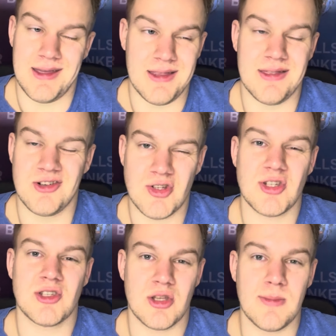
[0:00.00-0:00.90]
there's
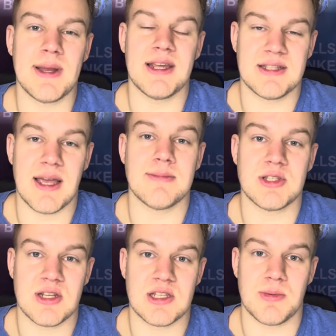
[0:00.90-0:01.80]
just too many times
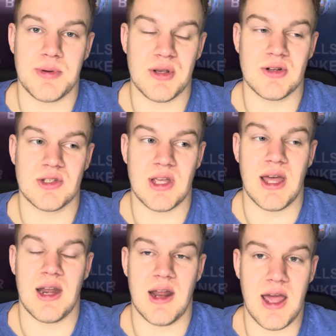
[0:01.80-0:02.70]
he disappears,
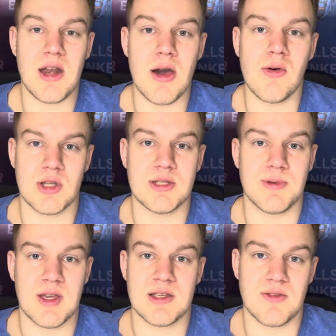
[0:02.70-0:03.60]
and I know it's
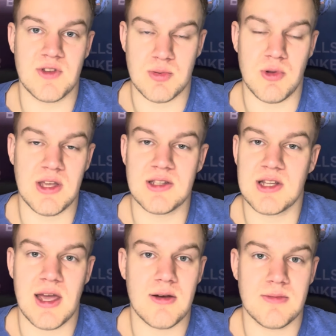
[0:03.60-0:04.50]
because of his playing
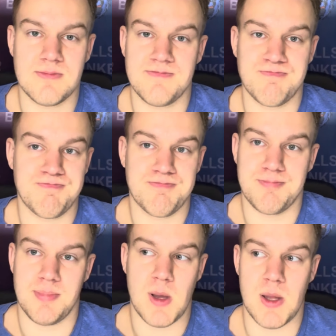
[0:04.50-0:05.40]
style,
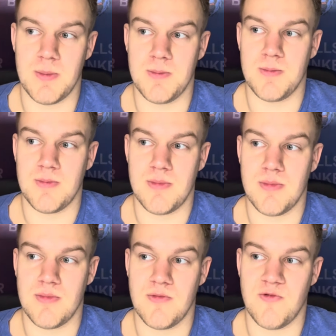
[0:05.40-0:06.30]
but
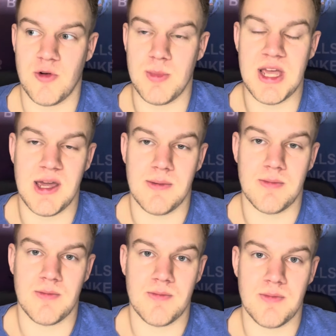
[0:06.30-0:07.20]
for me,
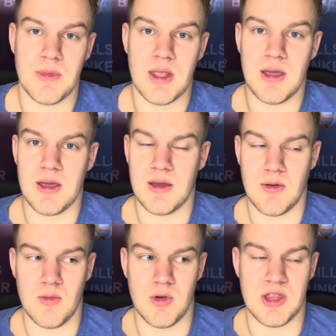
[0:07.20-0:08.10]

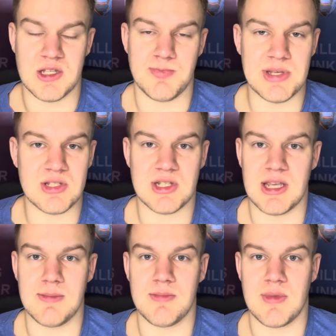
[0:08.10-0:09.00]
with this Bills
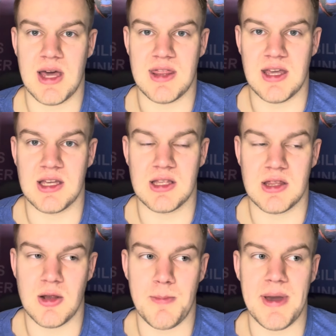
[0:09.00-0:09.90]
team, I think
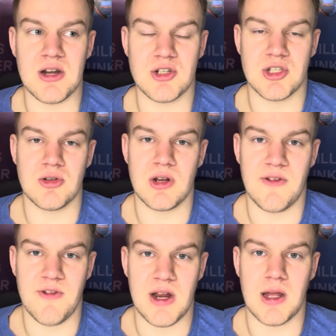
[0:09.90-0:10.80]
they're better
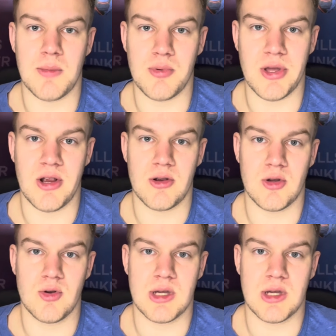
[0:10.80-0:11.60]
suited finding a player